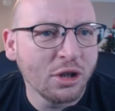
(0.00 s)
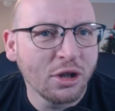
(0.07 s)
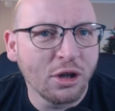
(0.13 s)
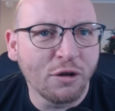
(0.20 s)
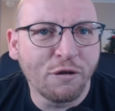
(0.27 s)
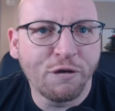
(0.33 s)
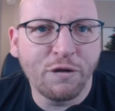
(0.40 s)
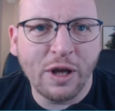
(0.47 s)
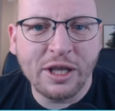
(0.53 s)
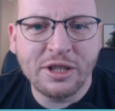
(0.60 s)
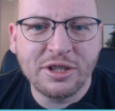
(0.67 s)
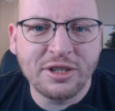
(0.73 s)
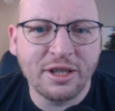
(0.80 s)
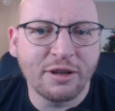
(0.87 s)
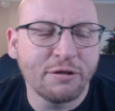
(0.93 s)

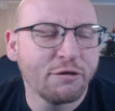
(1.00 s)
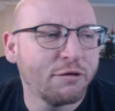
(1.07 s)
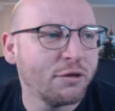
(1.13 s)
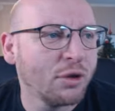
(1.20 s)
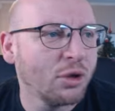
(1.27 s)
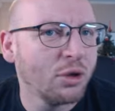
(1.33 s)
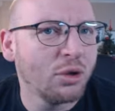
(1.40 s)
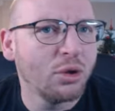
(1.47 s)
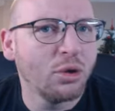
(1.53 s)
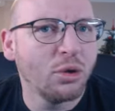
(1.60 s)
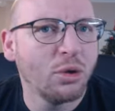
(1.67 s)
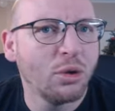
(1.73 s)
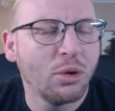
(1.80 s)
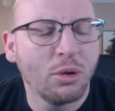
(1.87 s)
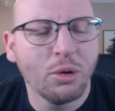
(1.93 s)
offensive
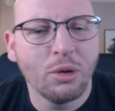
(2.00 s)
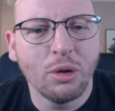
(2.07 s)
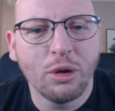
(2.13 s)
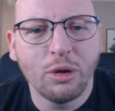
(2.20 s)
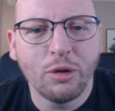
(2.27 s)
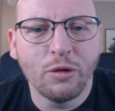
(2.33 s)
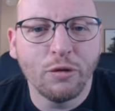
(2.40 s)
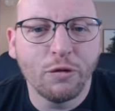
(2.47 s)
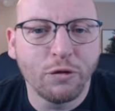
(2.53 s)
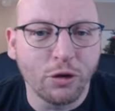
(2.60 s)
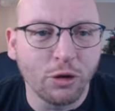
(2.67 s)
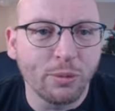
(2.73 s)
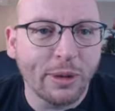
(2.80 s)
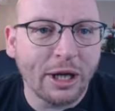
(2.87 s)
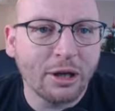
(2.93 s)

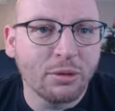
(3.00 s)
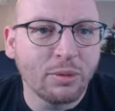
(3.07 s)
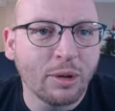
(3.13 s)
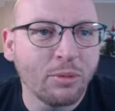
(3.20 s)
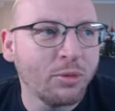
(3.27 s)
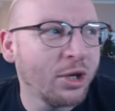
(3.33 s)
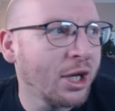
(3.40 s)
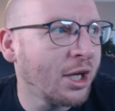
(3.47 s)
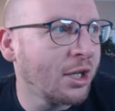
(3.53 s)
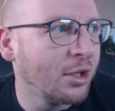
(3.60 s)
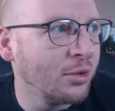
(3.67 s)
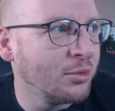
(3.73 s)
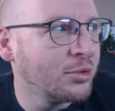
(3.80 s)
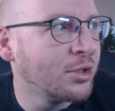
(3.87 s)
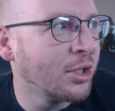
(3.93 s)
fullback when we are
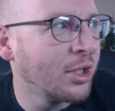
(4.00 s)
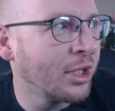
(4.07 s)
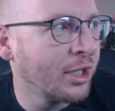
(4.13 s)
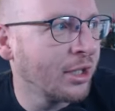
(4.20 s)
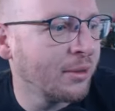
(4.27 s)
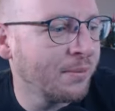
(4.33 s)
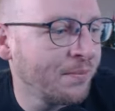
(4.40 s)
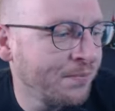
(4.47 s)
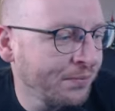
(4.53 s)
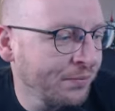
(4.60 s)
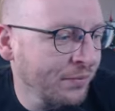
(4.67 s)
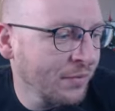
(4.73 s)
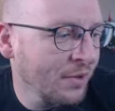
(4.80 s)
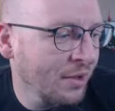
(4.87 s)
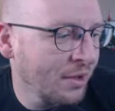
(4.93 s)
losing the game.
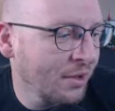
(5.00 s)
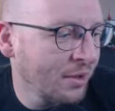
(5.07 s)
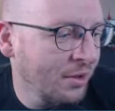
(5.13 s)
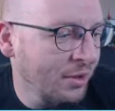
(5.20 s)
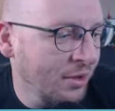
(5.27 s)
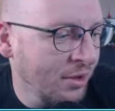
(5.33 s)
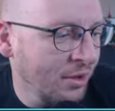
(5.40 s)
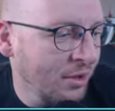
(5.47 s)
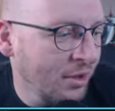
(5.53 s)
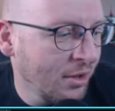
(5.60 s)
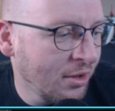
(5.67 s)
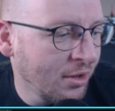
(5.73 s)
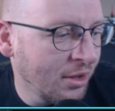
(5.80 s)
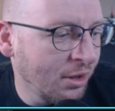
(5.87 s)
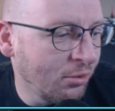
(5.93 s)

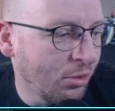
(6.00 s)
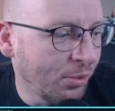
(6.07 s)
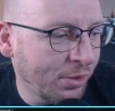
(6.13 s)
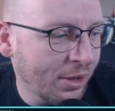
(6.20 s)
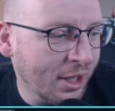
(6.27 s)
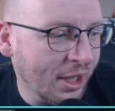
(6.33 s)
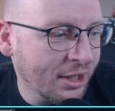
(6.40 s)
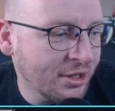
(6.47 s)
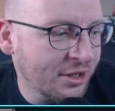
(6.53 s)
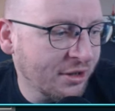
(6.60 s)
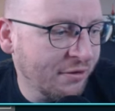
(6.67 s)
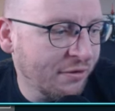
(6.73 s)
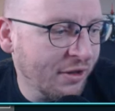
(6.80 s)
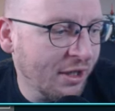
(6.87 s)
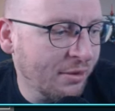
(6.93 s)
It would be nice
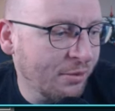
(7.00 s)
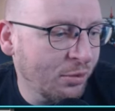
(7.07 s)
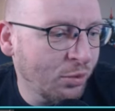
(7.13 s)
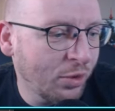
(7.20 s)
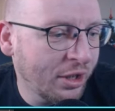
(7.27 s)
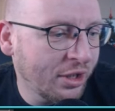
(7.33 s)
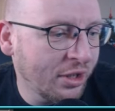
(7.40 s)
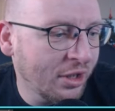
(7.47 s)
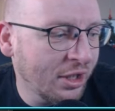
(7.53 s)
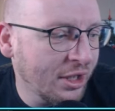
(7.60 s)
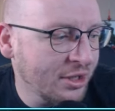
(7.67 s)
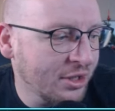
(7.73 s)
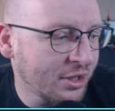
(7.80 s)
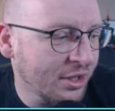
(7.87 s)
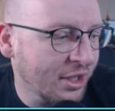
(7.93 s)
if we can at
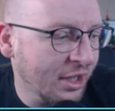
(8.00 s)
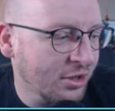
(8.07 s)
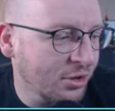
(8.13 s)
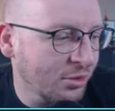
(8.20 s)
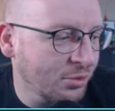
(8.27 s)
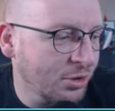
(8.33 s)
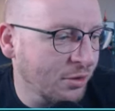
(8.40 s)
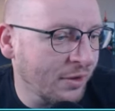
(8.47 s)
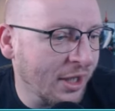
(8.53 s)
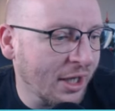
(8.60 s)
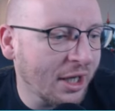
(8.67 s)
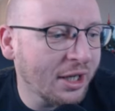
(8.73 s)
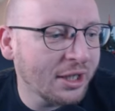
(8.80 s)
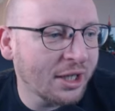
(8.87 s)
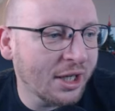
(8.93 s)
least get some sort of a
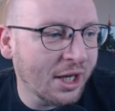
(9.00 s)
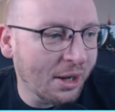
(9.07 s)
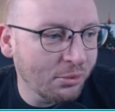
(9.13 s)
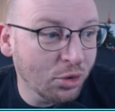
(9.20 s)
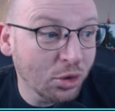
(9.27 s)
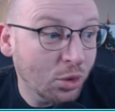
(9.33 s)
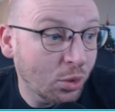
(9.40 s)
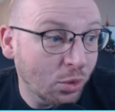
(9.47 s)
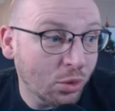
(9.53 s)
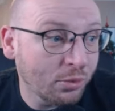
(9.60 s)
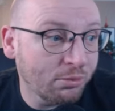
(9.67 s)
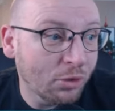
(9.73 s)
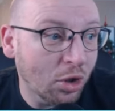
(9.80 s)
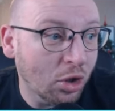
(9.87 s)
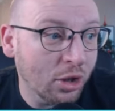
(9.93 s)
highlight. I'm going to
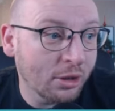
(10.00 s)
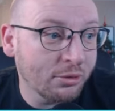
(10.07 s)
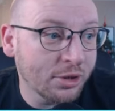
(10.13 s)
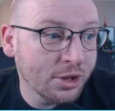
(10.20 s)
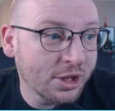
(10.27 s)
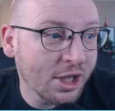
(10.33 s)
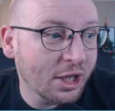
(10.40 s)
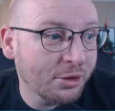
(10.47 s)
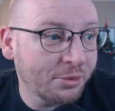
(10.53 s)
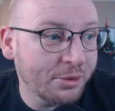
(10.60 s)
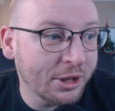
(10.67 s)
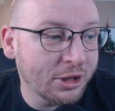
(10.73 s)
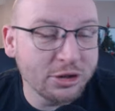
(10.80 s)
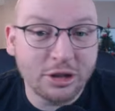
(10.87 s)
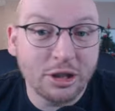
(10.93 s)
go all-out attack
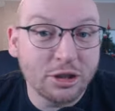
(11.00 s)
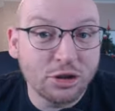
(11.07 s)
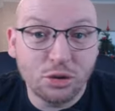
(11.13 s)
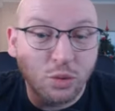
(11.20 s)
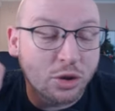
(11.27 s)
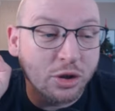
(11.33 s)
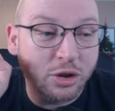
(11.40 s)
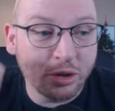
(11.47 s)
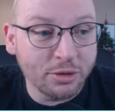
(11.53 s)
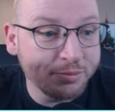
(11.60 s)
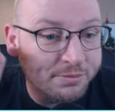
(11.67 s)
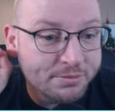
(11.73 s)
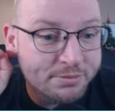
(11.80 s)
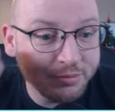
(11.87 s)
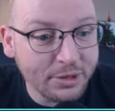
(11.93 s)
because I just want to
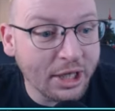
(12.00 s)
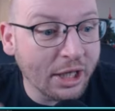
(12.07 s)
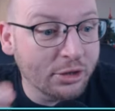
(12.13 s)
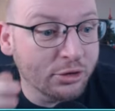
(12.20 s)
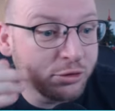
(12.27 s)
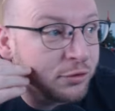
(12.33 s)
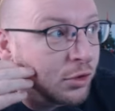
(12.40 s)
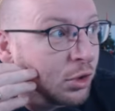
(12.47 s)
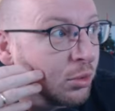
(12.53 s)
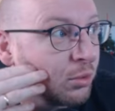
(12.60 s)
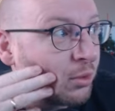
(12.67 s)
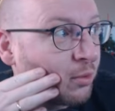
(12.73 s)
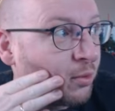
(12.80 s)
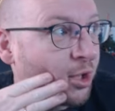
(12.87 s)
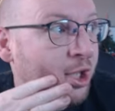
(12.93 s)
get us
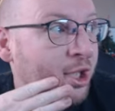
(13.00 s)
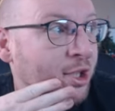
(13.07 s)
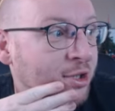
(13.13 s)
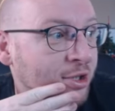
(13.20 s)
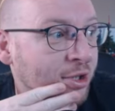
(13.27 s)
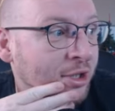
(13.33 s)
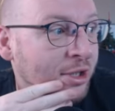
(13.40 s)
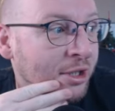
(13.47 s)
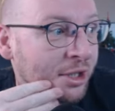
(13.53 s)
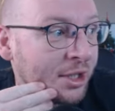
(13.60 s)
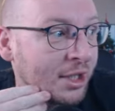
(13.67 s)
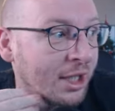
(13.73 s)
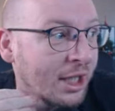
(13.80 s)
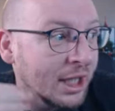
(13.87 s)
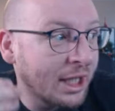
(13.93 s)
forward. We need to
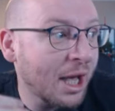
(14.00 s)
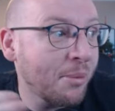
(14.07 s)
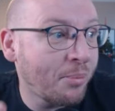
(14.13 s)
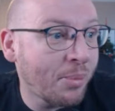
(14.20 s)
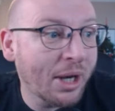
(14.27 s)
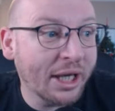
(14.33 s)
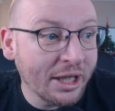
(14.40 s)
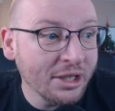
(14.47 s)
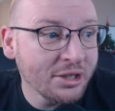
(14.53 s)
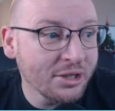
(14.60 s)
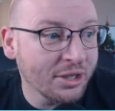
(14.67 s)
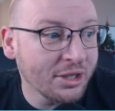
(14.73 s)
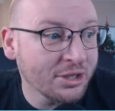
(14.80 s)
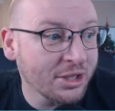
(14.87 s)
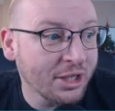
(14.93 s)
get back
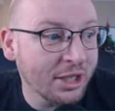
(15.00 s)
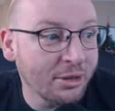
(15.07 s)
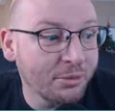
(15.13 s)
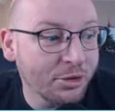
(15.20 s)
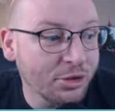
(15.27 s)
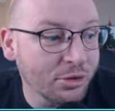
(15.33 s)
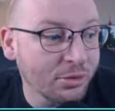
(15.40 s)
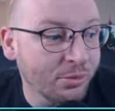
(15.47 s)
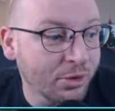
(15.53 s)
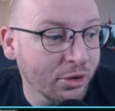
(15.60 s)
into this game at some